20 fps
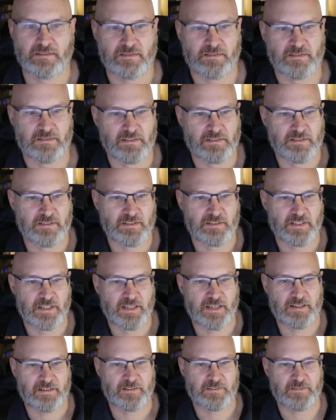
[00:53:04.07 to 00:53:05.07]

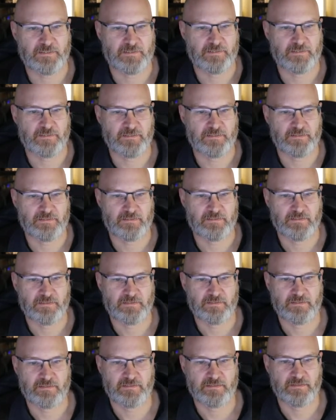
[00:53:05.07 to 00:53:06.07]
Okay.
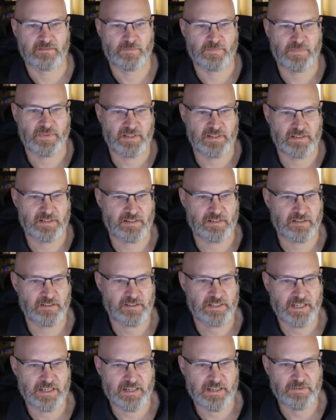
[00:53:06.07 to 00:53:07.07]

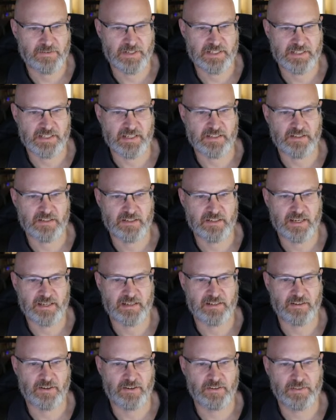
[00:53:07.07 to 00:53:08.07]
Okay, Henrik says, could you add
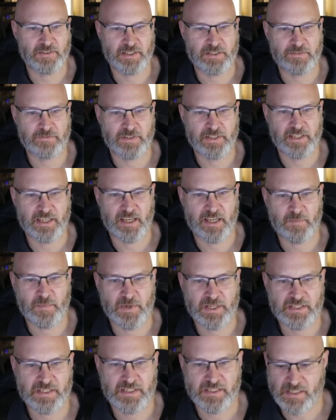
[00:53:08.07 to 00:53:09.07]
an OLED for the CAN
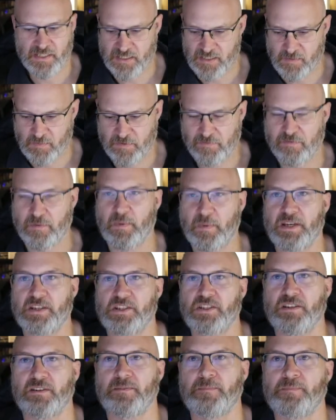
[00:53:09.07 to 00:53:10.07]
bus to see some
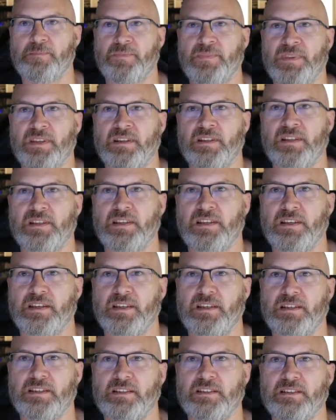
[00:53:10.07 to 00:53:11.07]
information?
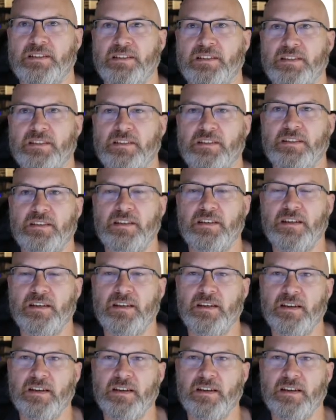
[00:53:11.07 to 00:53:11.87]
Yeah.